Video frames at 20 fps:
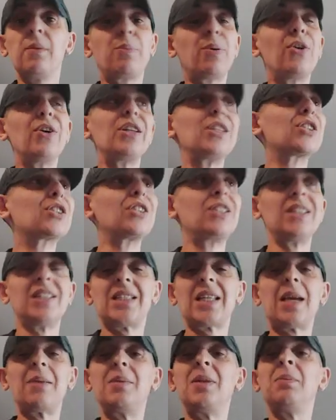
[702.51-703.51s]
but it's going
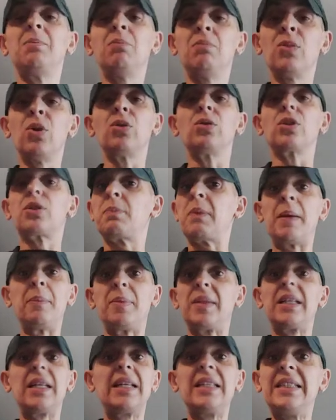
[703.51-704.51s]
to take me months,
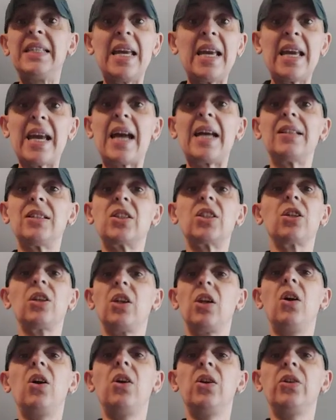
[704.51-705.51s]
maybe a year to
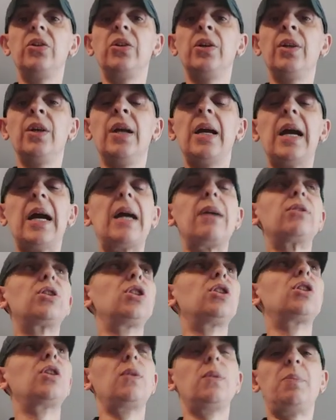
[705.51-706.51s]
learn how
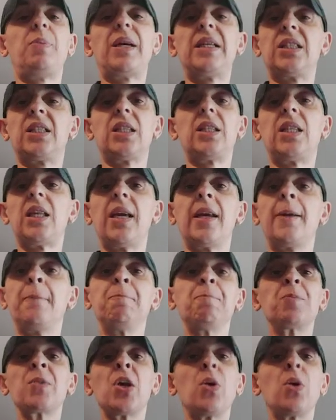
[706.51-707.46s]
to do a basic thing.